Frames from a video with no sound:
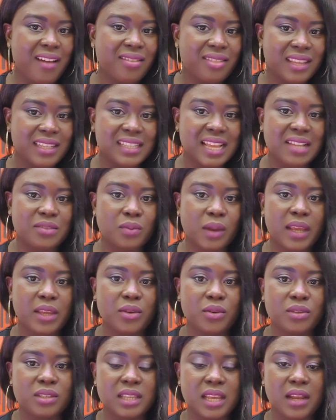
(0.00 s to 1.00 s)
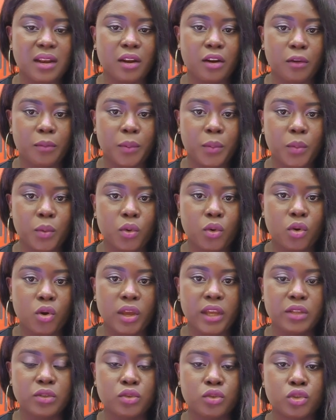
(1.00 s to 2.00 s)
this, that's why you see a lot of people go
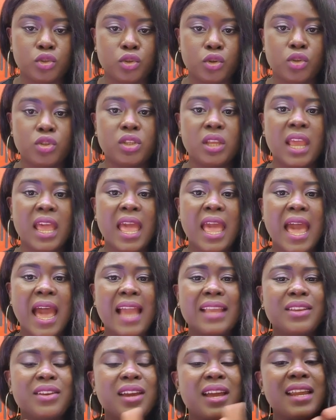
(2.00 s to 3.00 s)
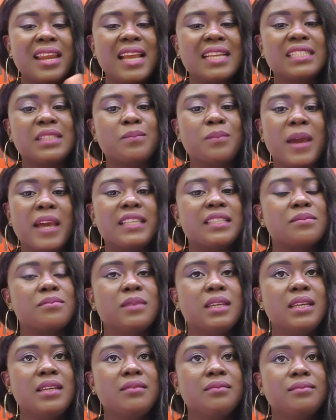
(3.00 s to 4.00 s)
into shows and you can't expect
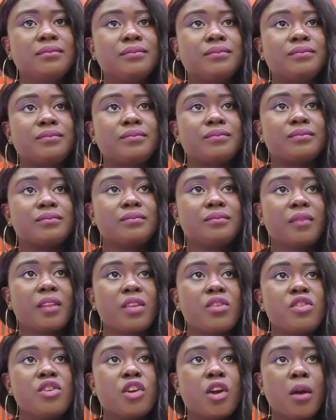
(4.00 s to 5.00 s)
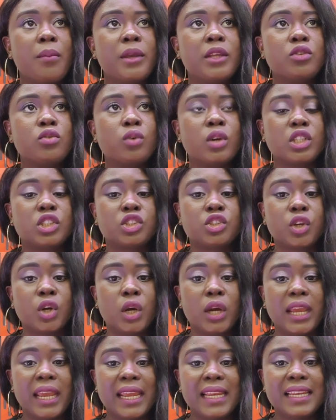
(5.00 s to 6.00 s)
me, you come into a
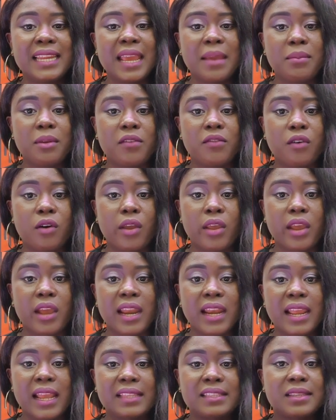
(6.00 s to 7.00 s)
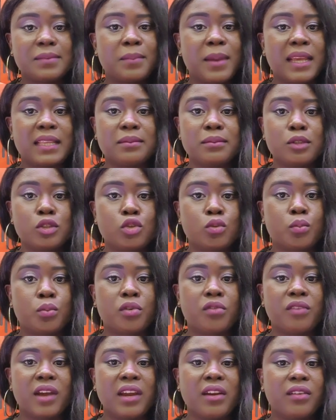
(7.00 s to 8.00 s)
show a day before, you can't expect me to
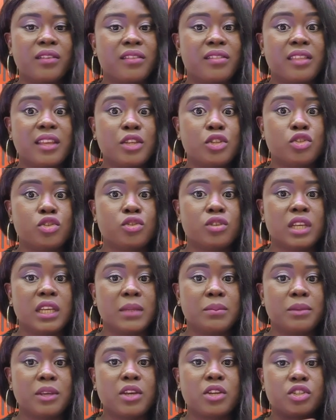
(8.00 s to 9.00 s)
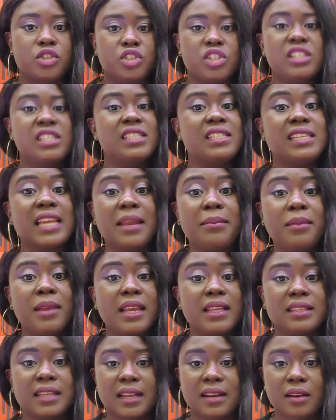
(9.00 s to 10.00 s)
provide all the things you need because you didn't send
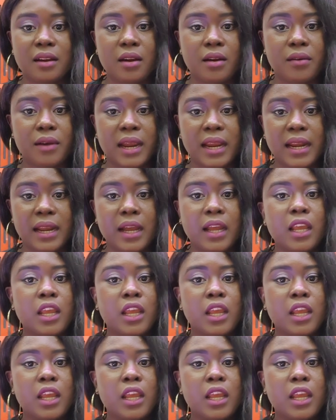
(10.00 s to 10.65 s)
me a technical rider.